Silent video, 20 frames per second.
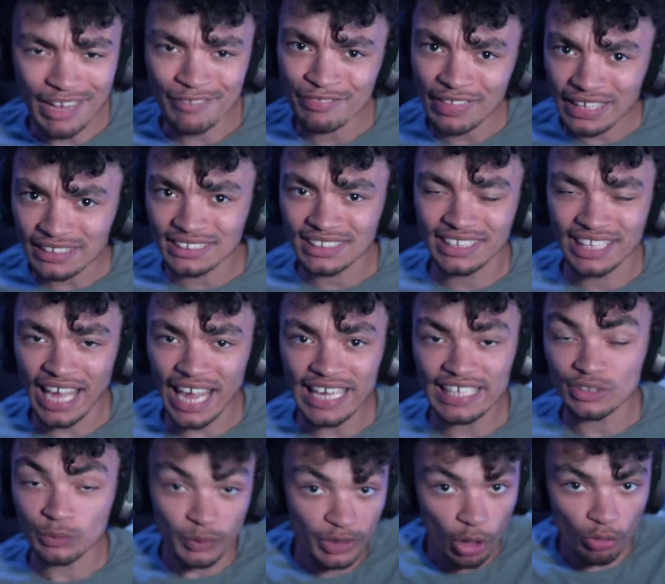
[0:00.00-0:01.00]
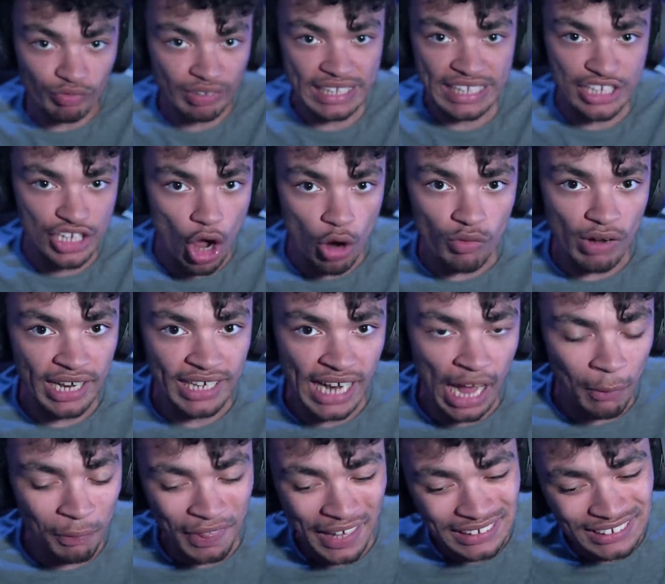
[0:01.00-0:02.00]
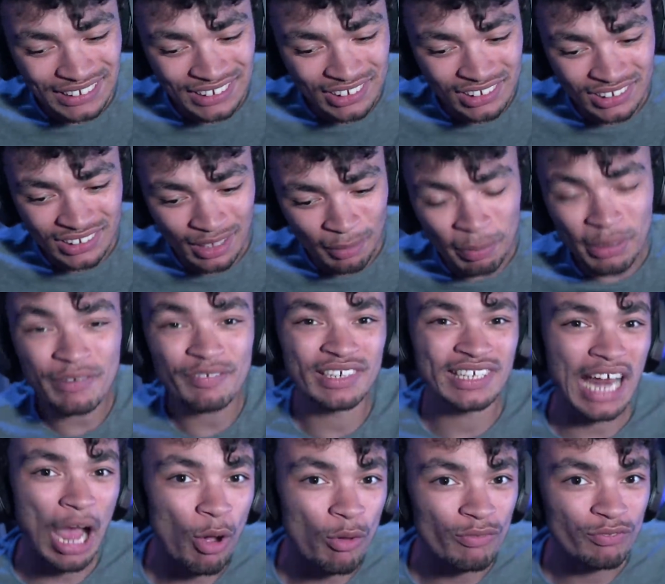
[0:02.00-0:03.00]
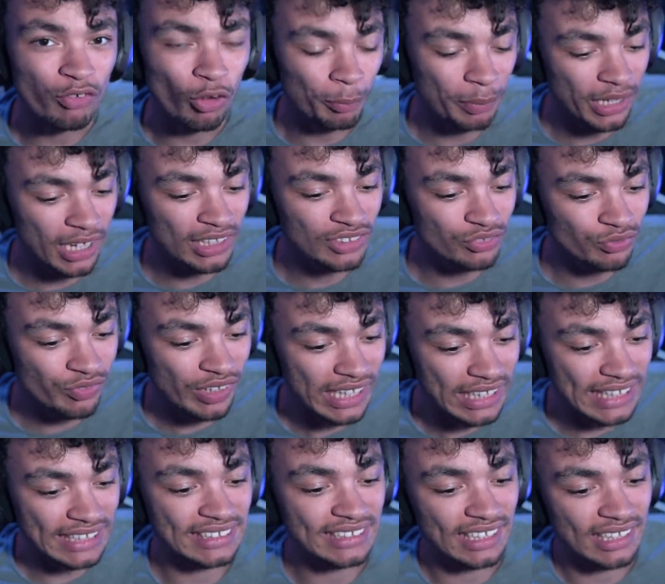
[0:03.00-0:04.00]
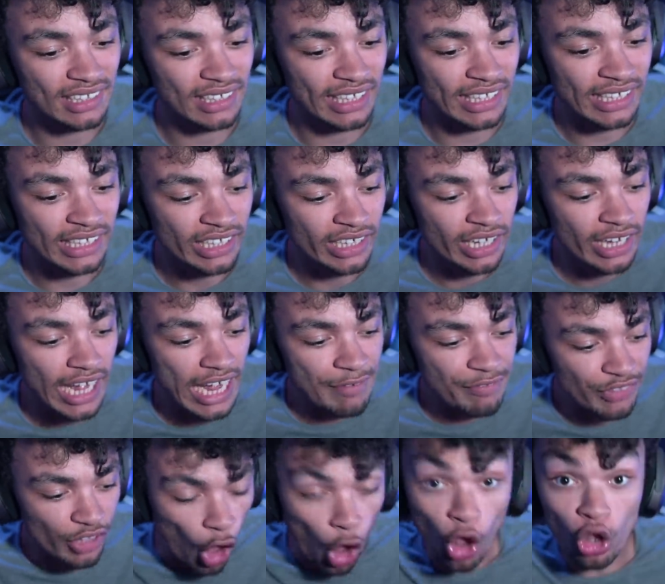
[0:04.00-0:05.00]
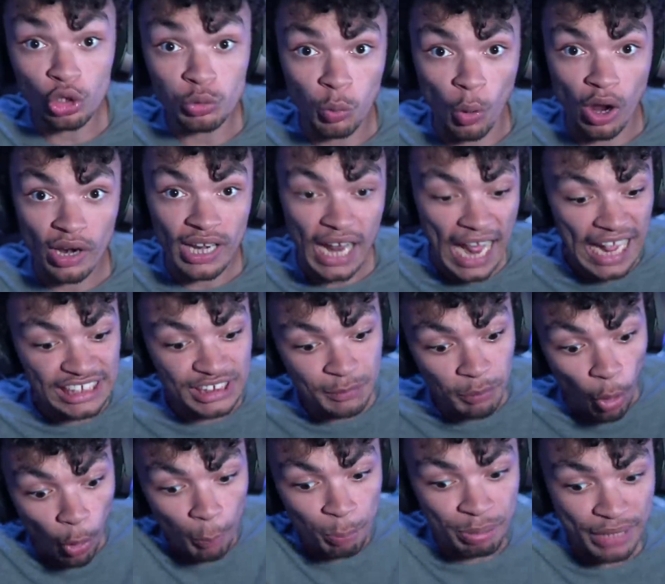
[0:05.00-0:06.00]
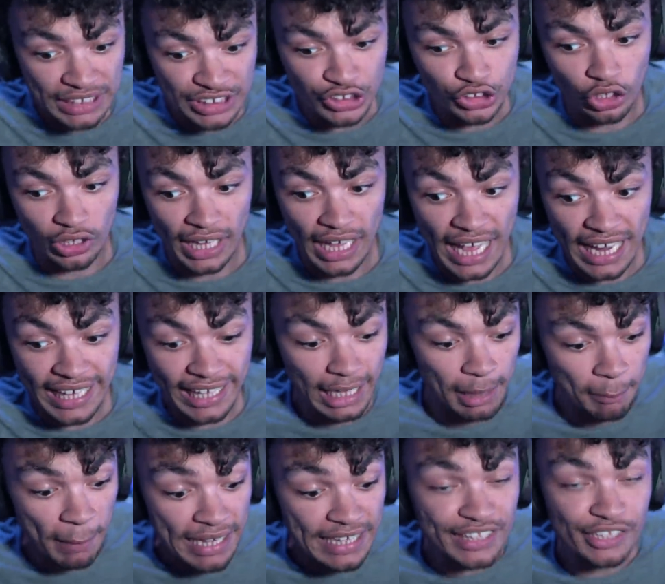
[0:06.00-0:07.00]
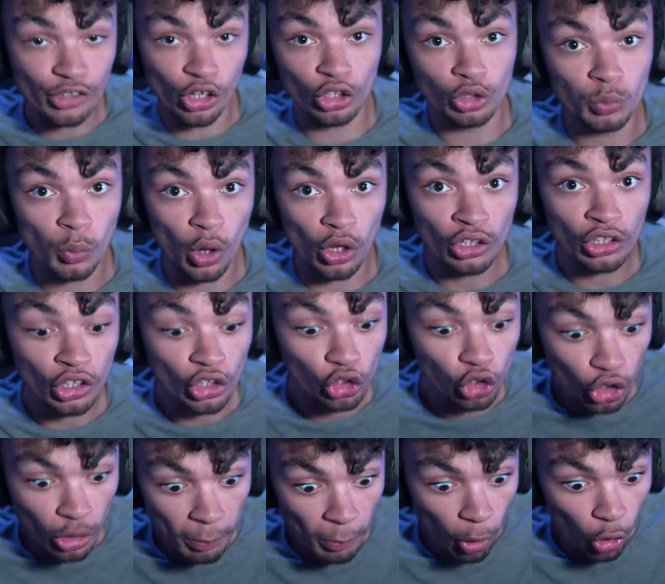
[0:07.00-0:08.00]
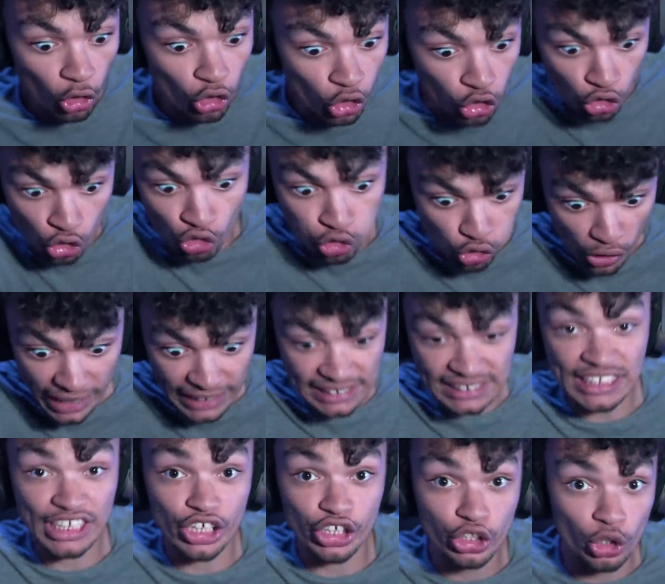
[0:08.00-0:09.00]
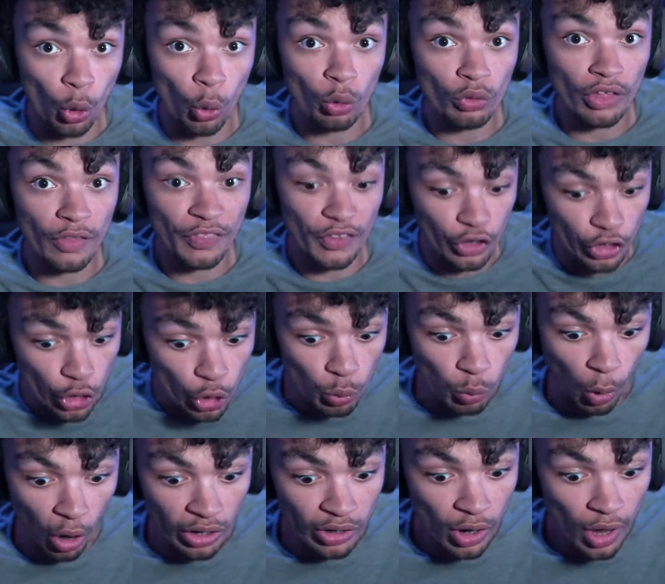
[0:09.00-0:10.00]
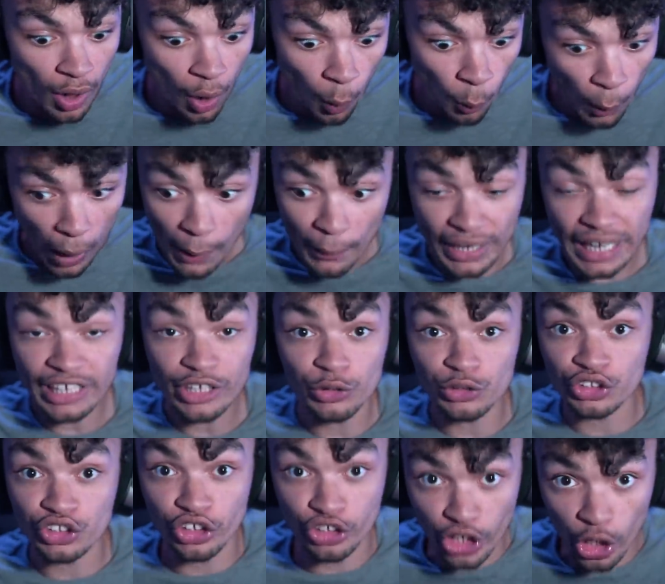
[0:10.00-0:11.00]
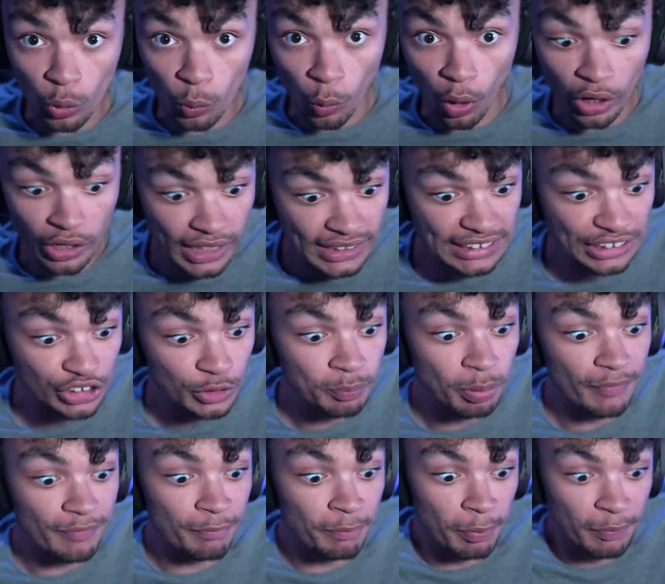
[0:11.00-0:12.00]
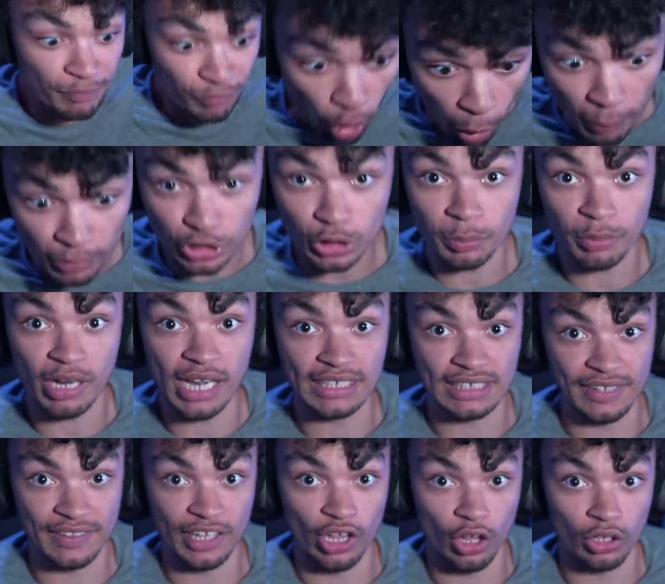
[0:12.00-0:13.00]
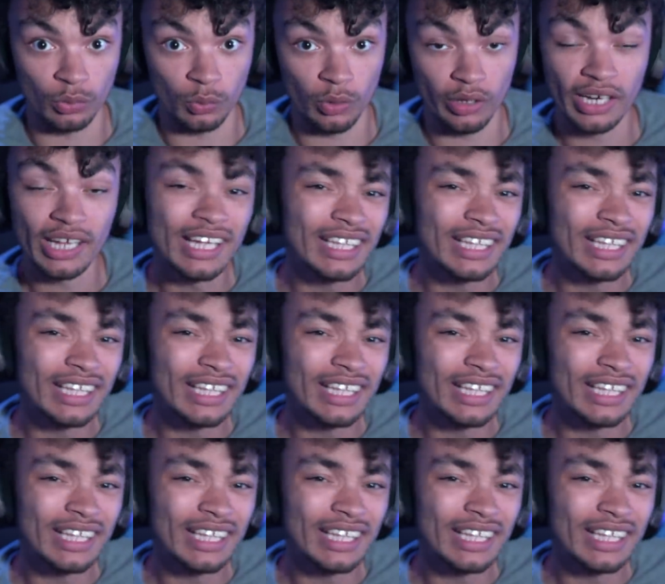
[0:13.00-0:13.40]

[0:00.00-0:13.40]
If that's the case, we don't really know right now. That's a bit of a downfall because realistically, if the old one has more bits on it and I can make the old one look more crazy and cool than the new one, why would I use the new one? Because I just put performance upgrades in the old one.